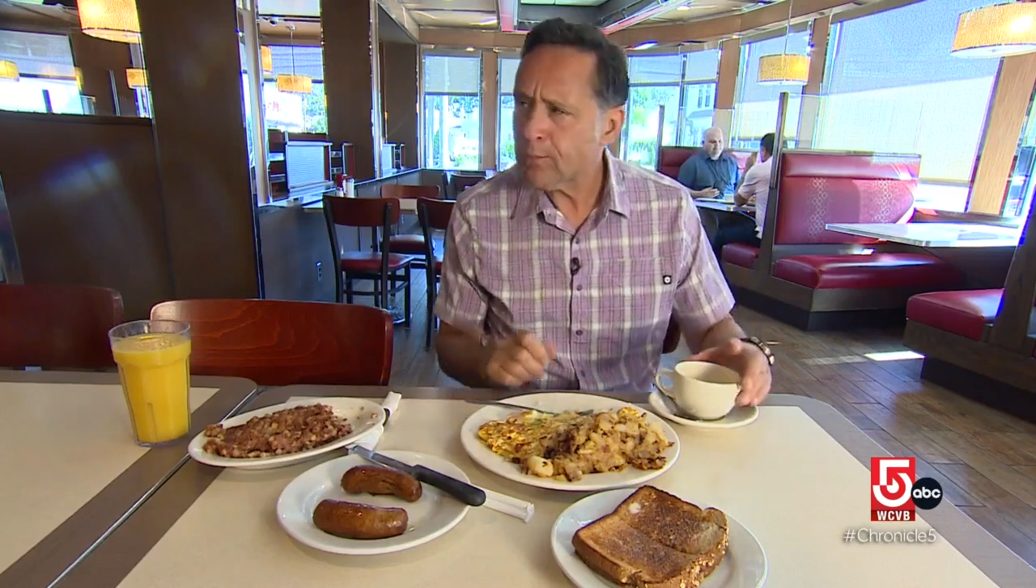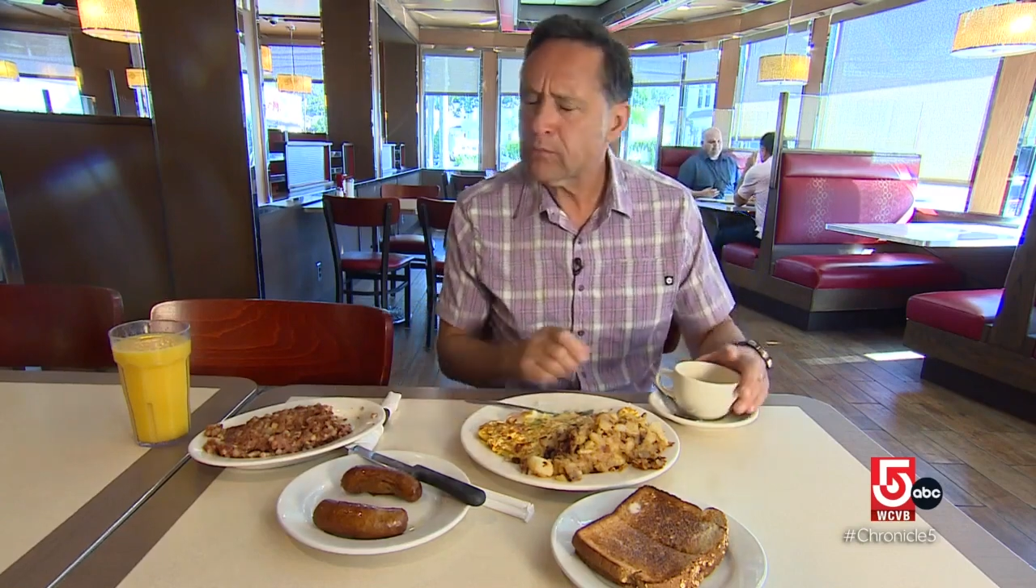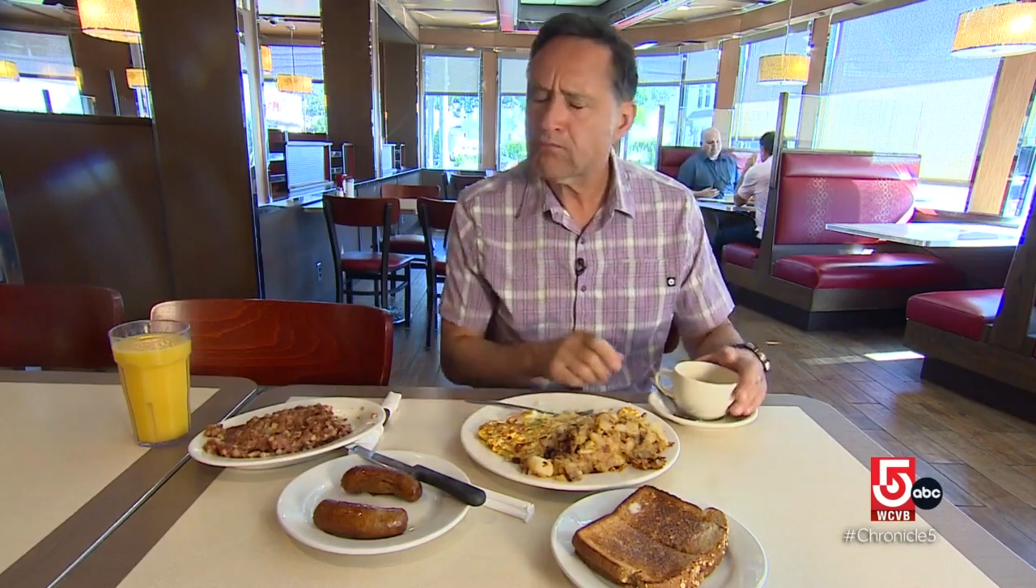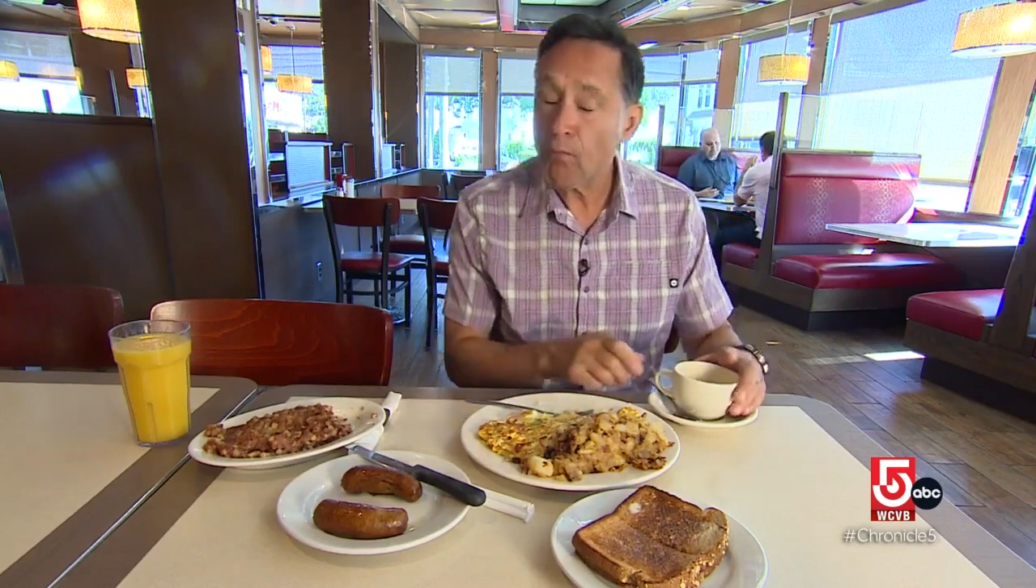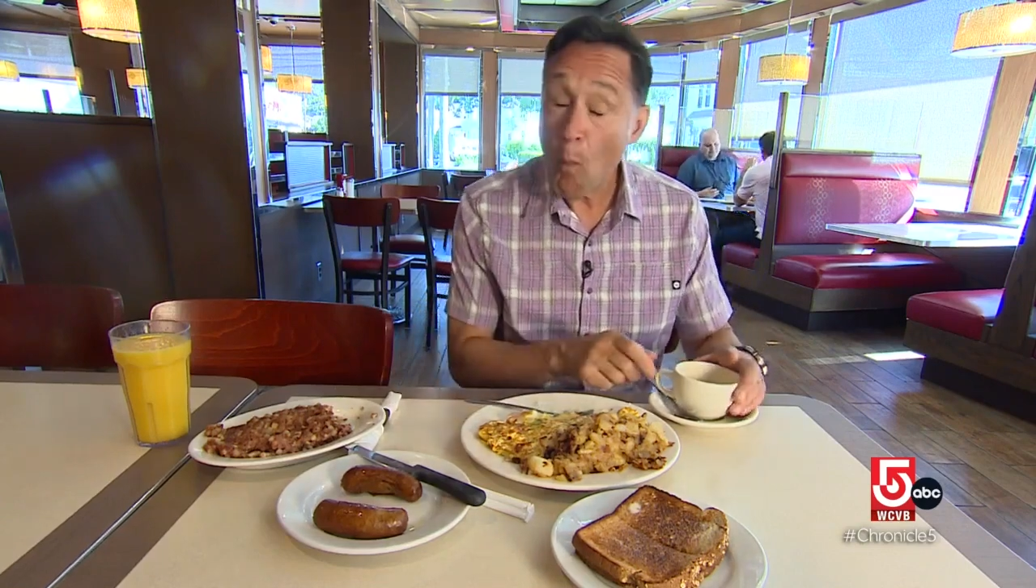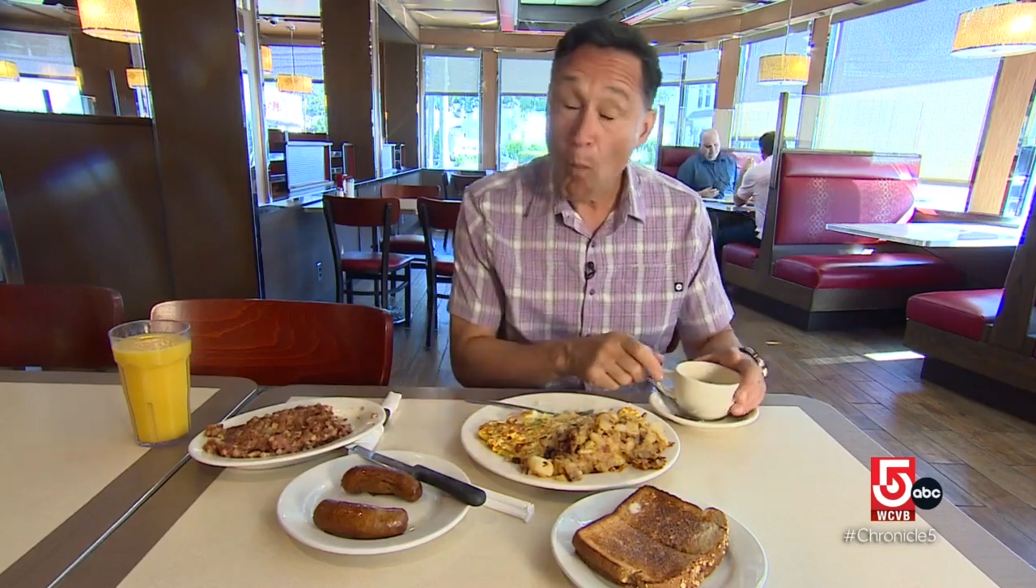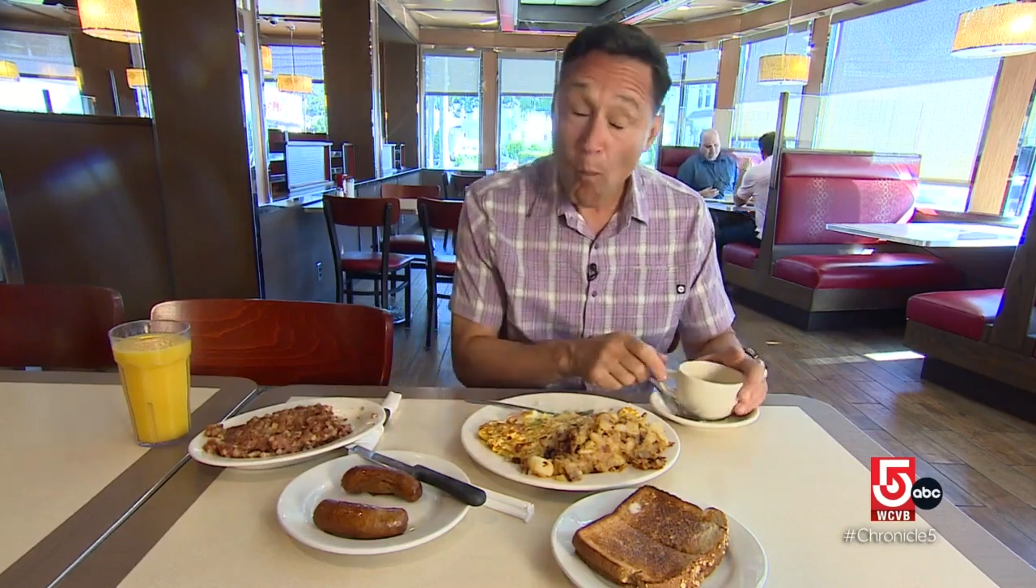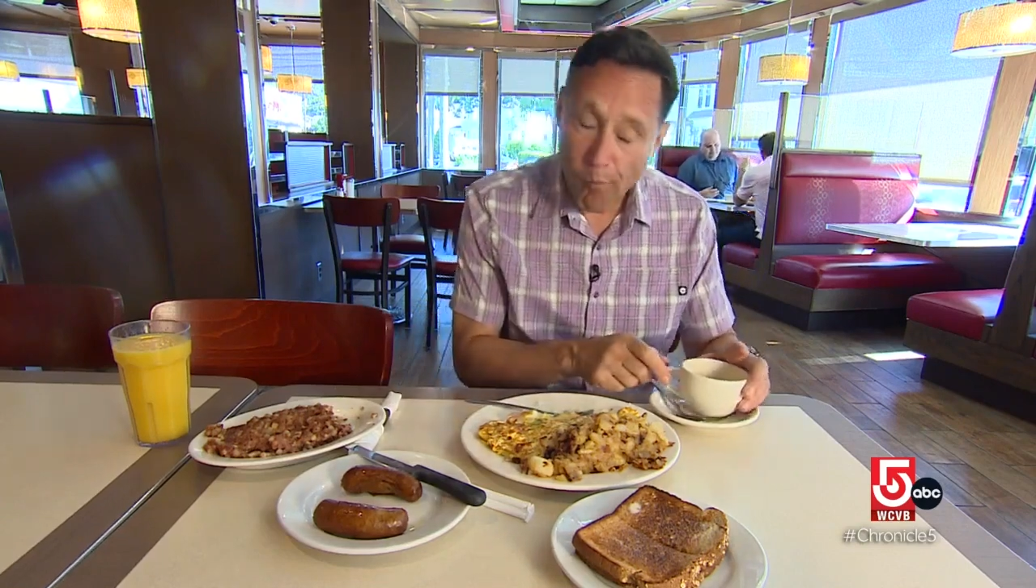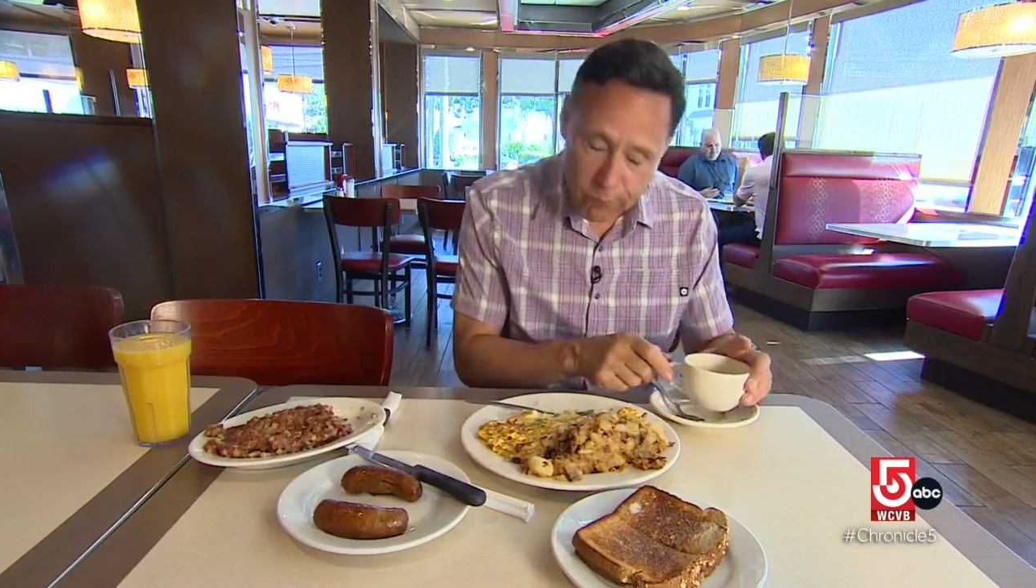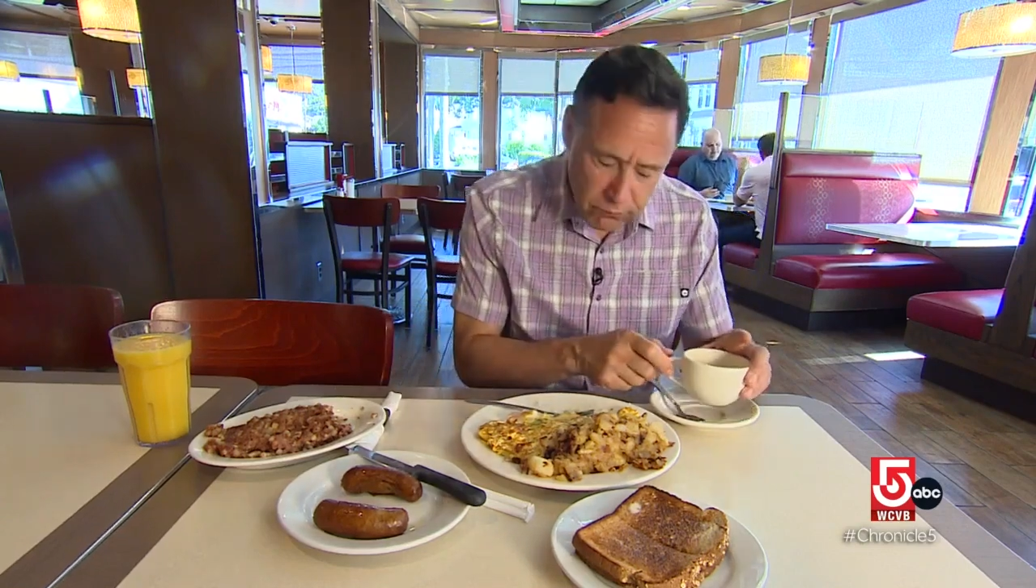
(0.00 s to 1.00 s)
Oh,
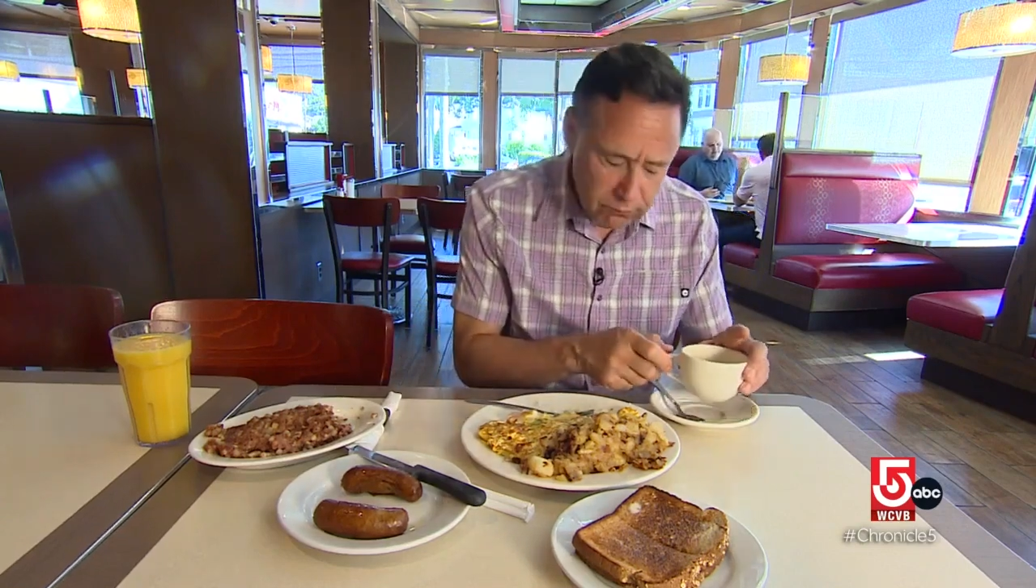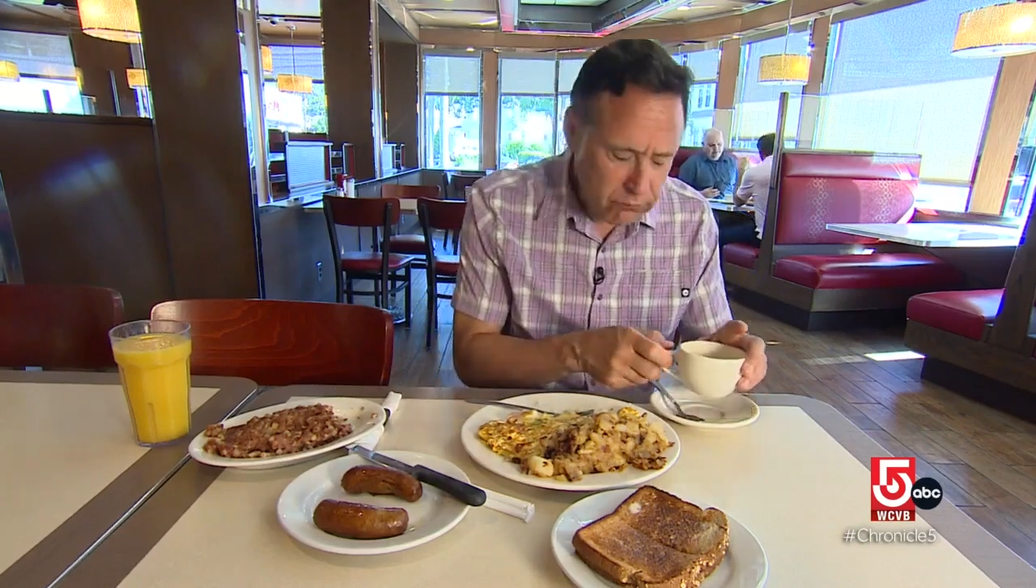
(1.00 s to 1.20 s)
and if you're